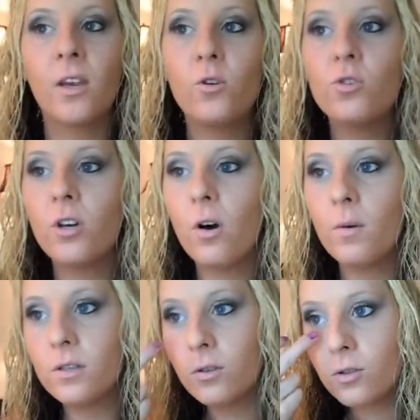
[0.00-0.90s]
You should
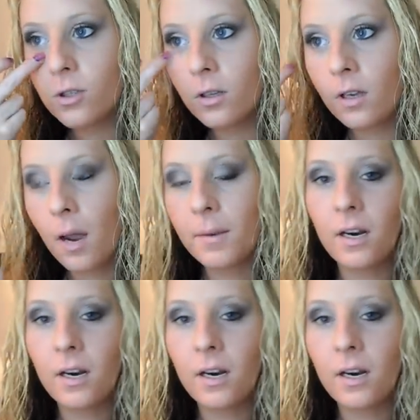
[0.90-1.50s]
always usually